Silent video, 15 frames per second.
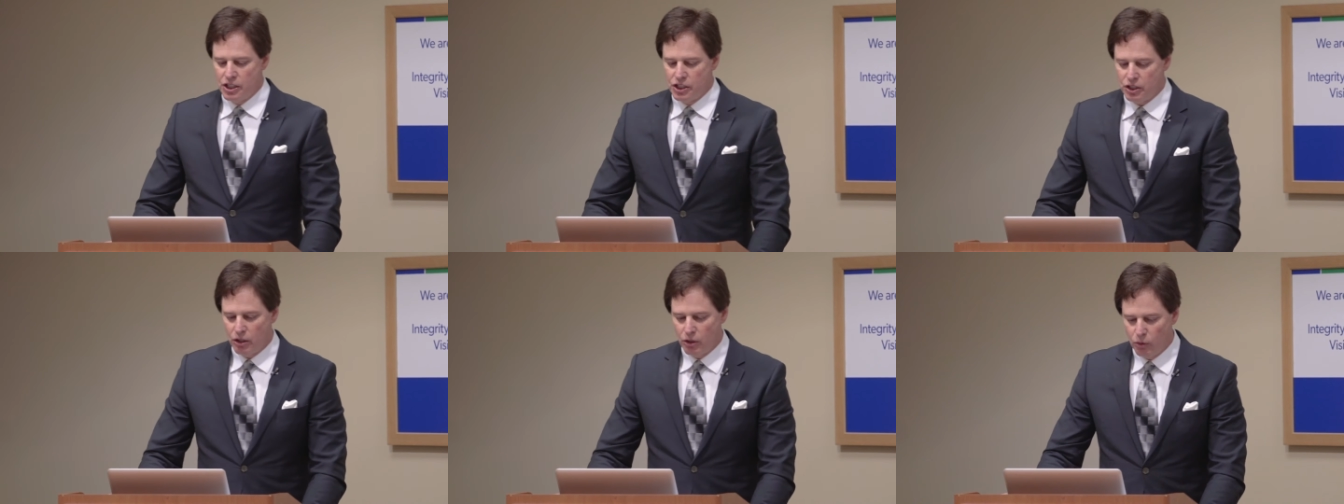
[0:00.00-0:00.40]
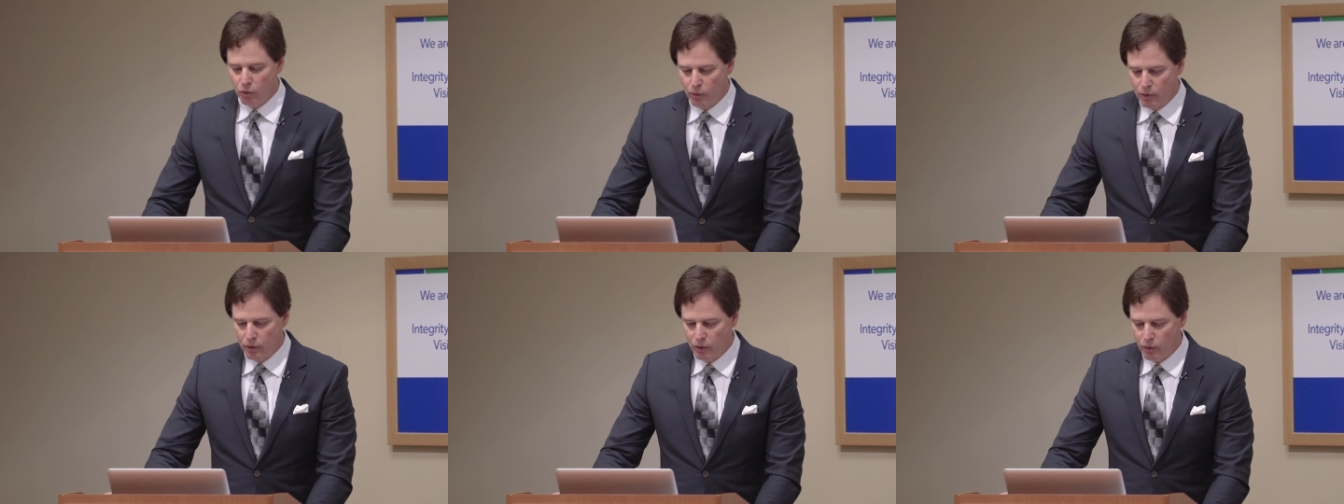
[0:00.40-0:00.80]

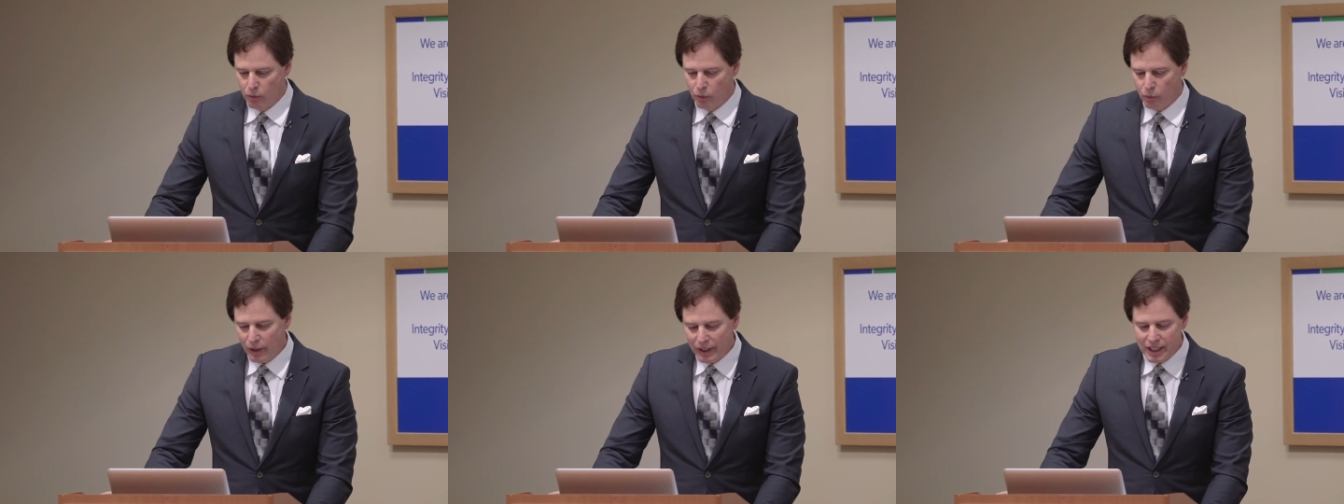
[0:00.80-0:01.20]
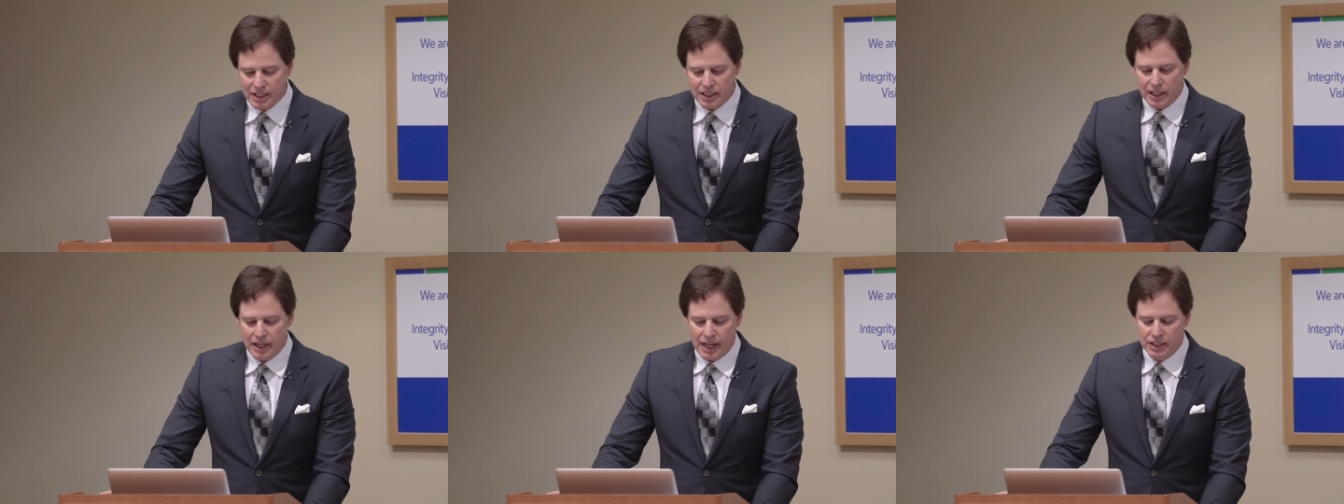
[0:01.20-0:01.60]
So, well, what
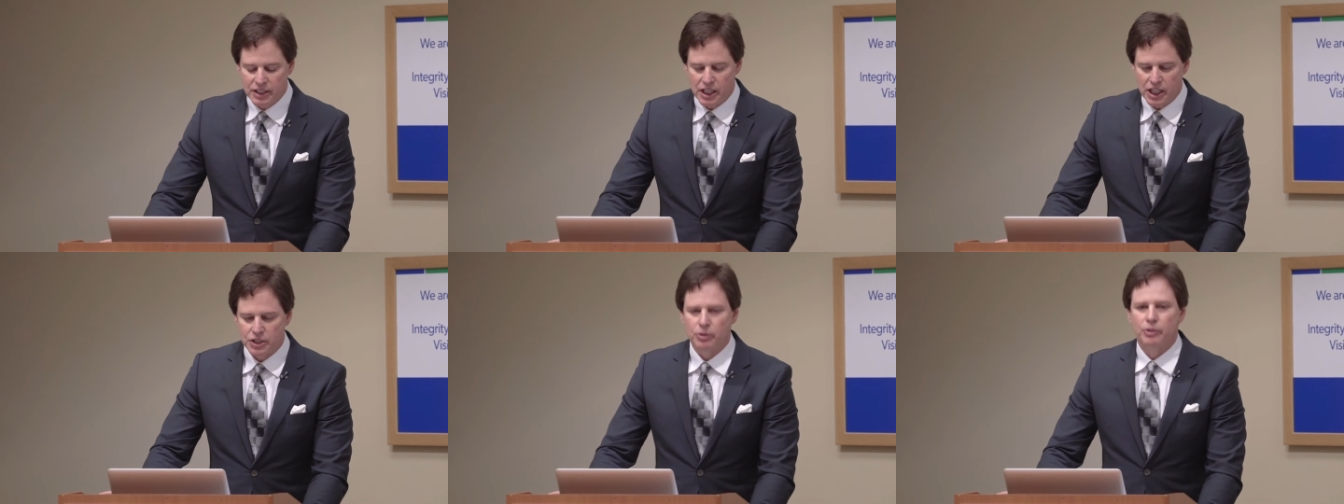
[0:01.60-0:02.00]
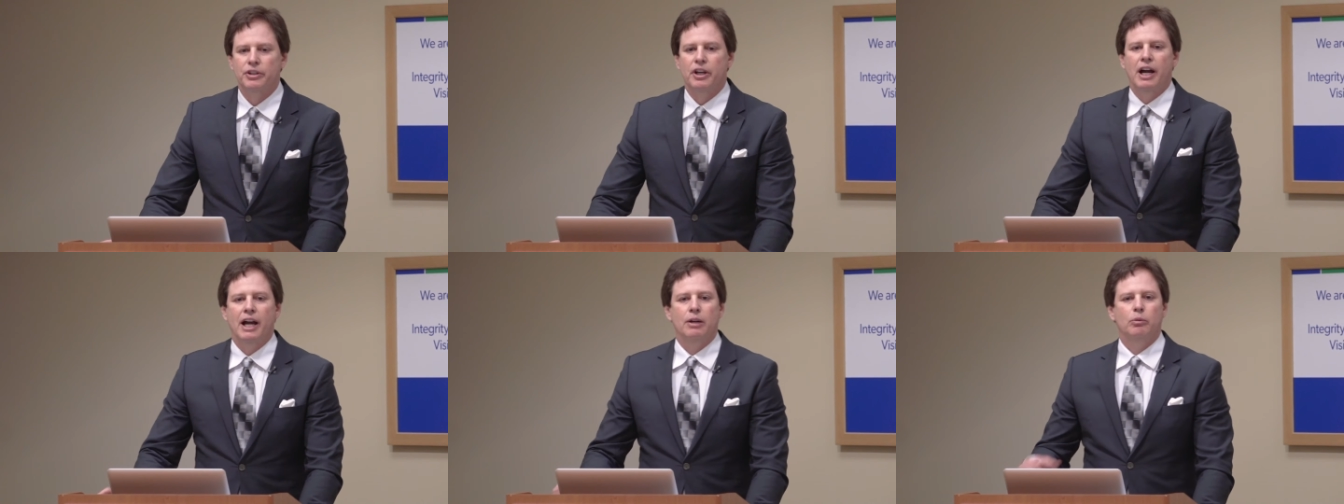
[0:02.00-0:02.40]
is an
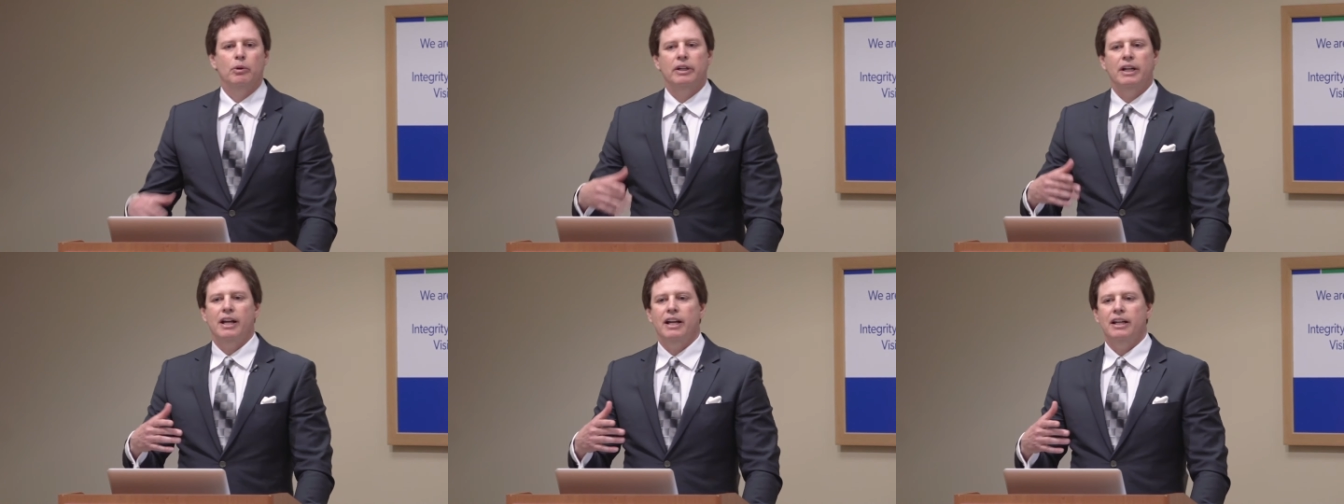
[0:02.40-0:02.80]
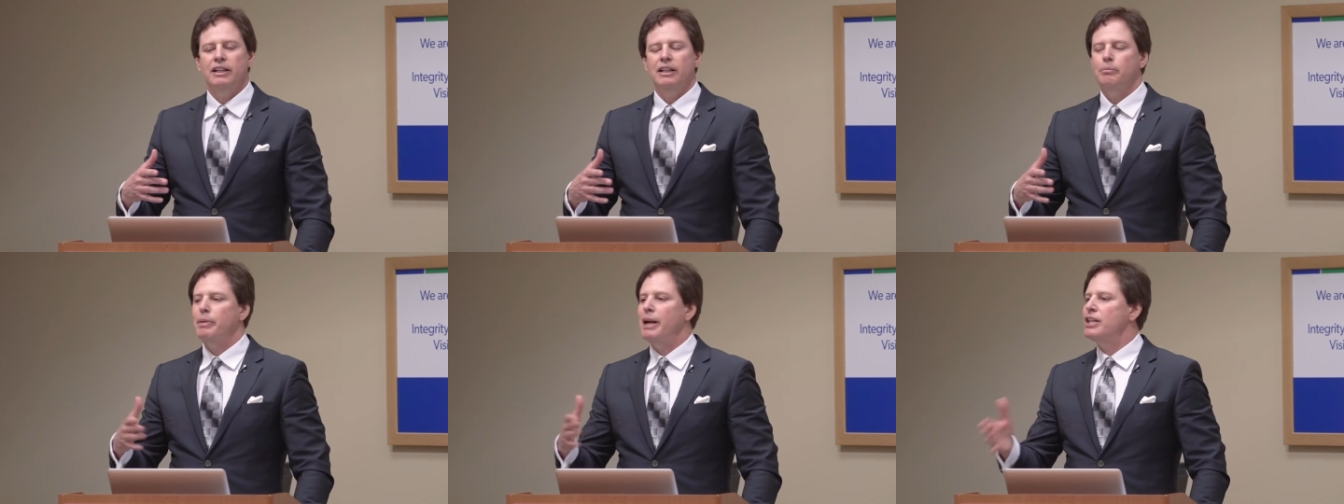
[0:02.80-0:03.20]
ancestral diet? Well,
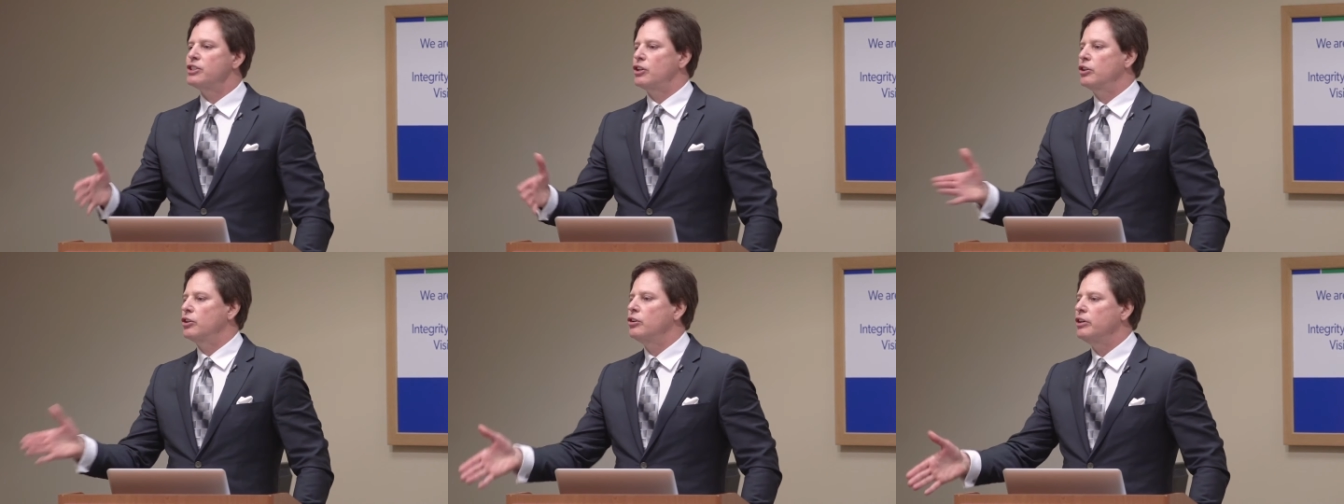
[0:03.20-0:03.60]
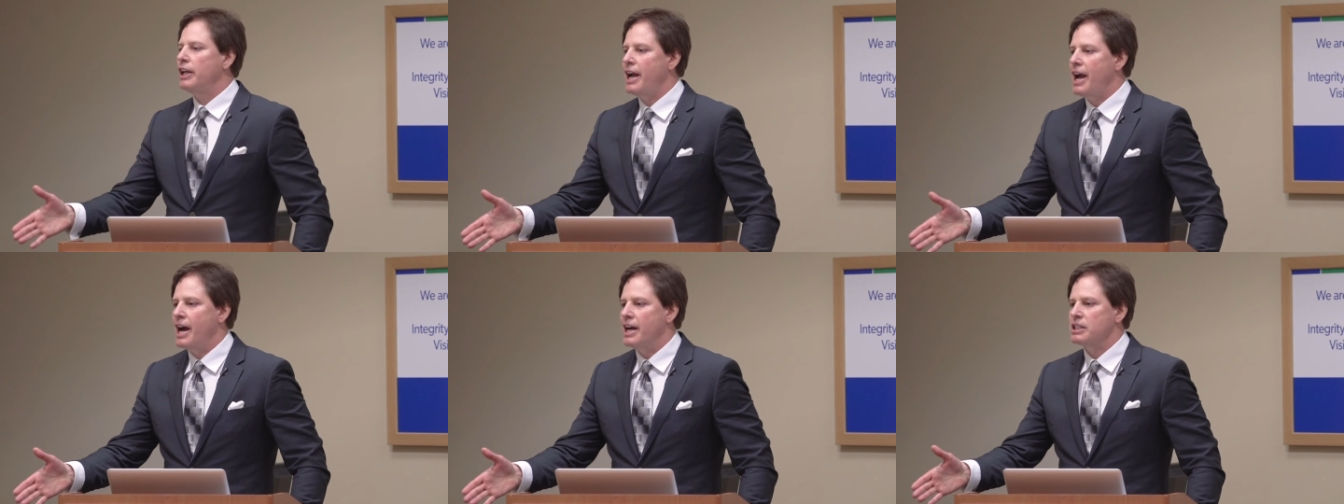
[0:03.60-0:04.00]
it depends on who
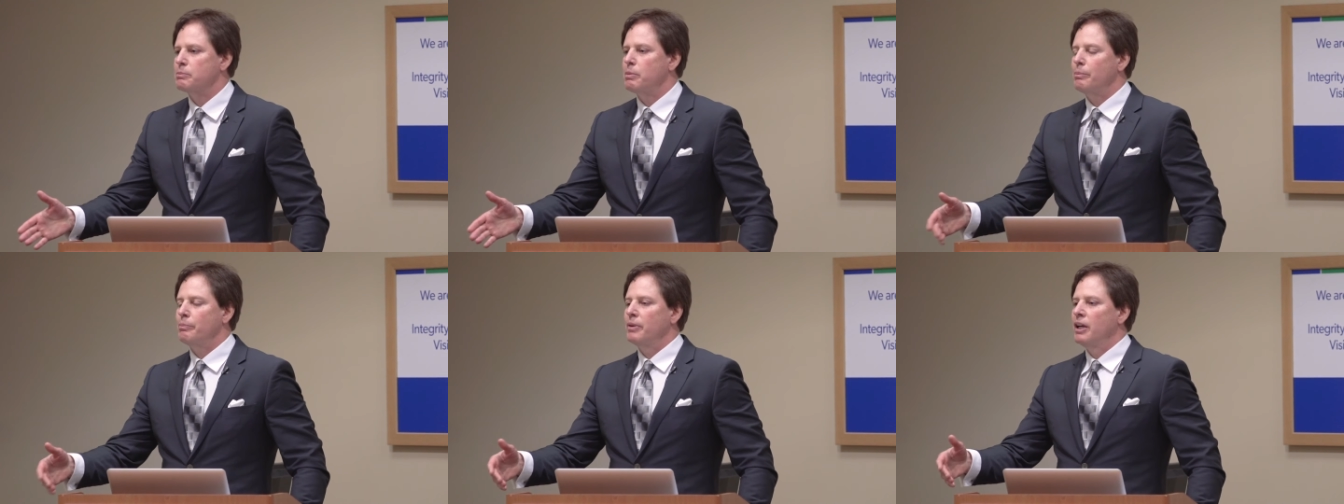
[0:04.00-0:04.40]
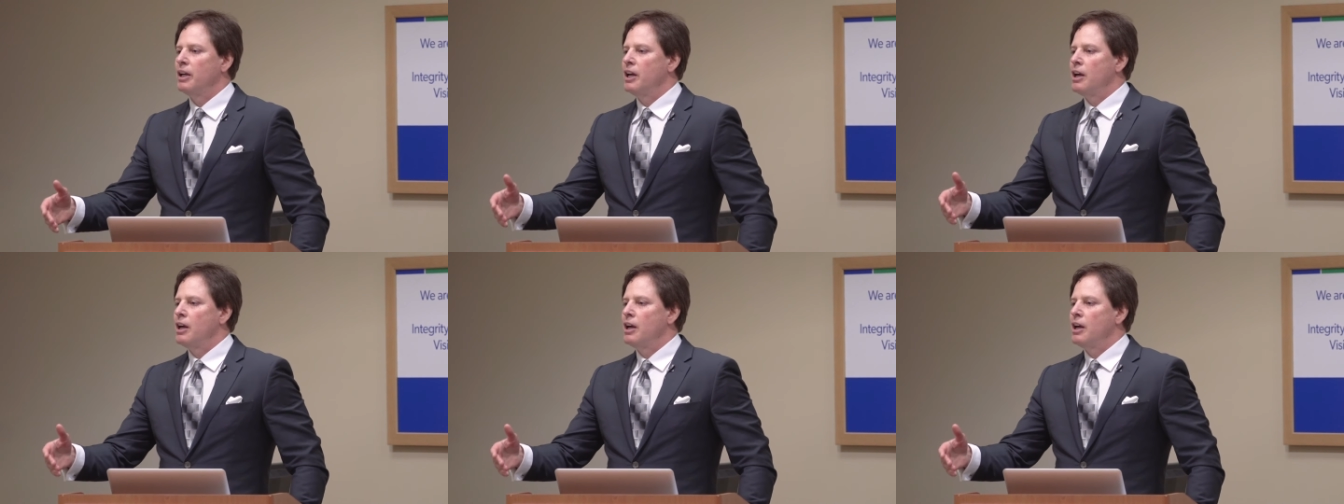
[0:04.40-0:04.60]
you ask, but